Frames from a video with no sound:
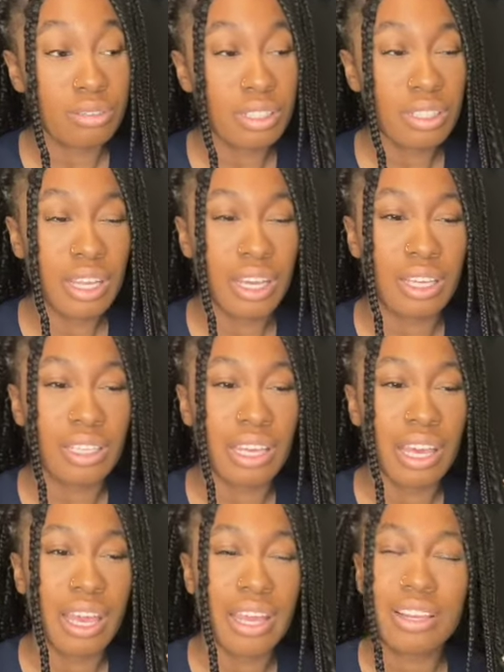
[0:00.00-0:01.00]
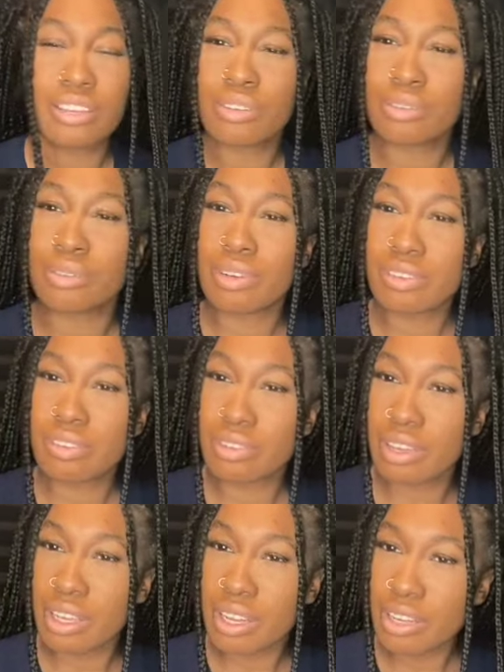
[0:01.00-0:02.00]
They're like, ain't it your first
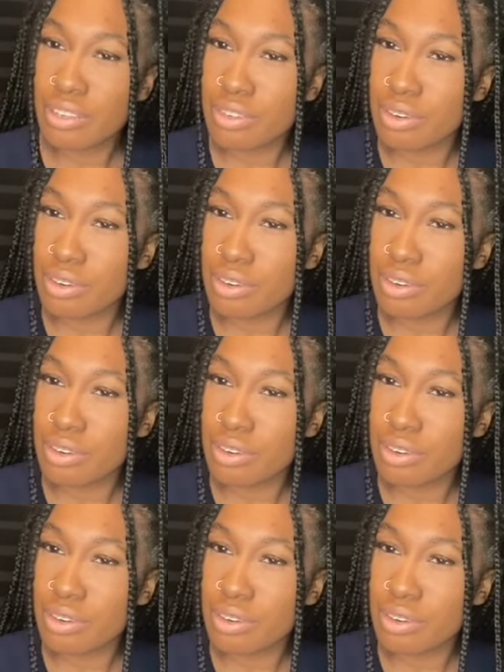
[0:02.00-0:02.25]
day?